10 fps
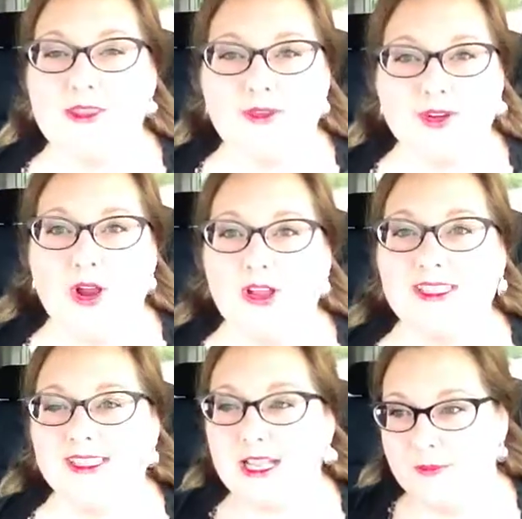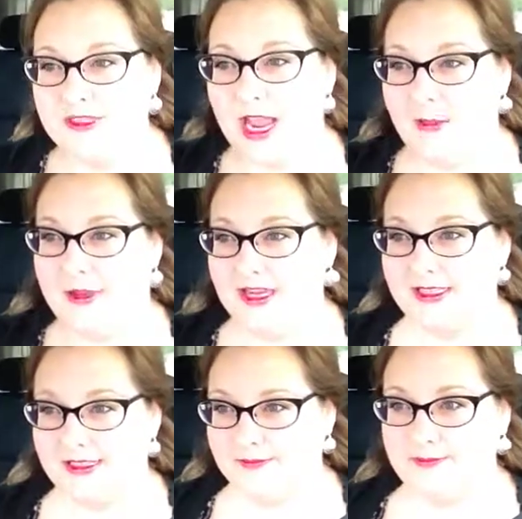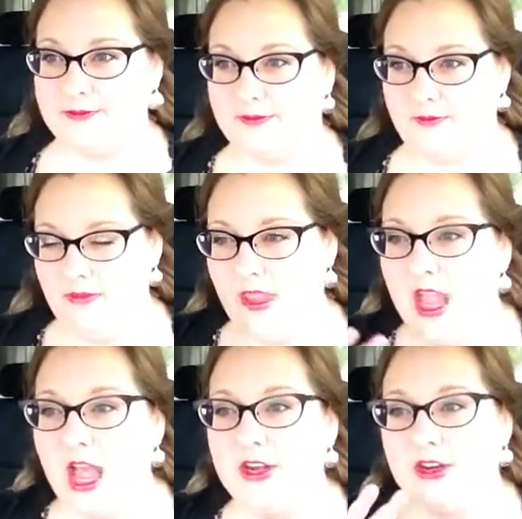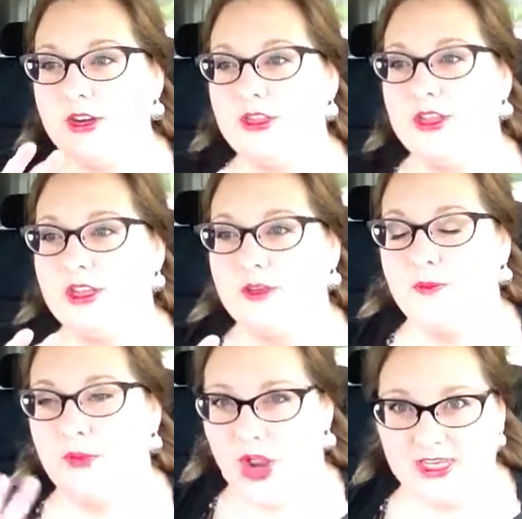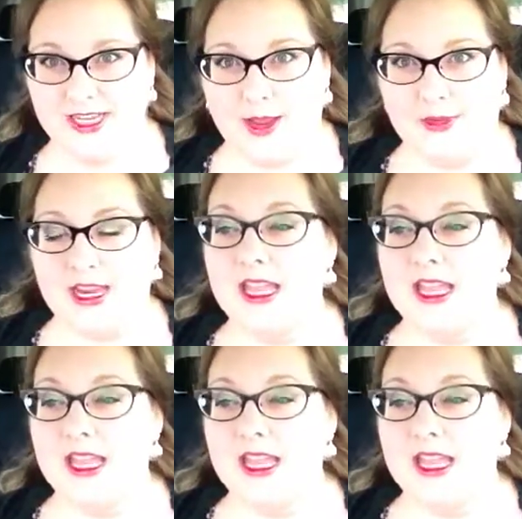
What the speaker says: Those are all subtopics under the broad topic.